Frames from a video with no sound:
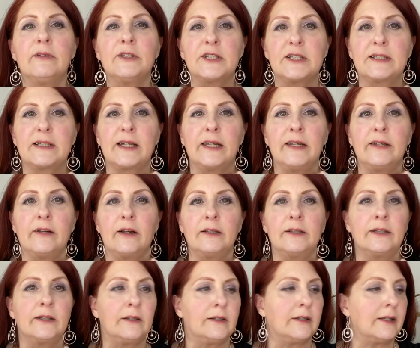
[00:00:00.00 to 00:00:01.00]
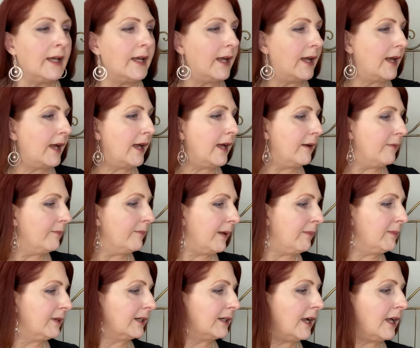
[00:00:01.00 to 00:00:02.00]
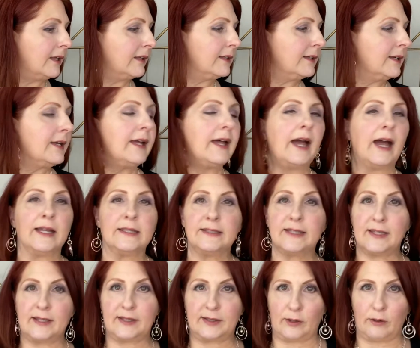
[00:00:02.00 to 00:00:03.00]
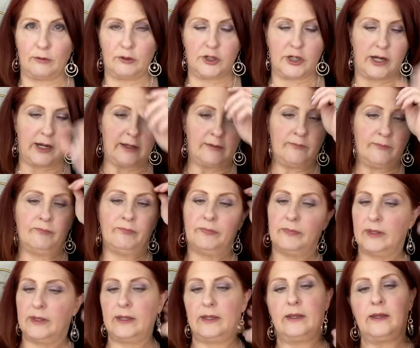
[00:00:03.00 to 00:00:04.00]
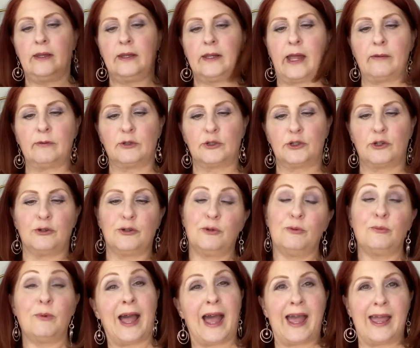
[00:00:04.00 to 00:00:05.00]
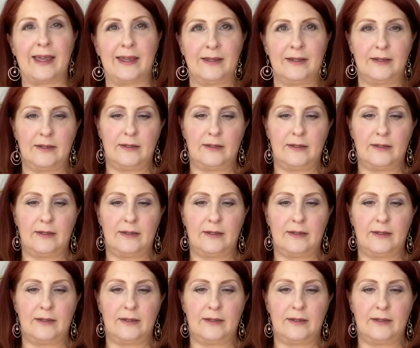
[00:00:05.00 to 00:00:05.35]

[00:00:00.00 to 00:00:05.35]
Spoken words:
We just got in our little, I'm going to call it a disco chain, and I will show you why.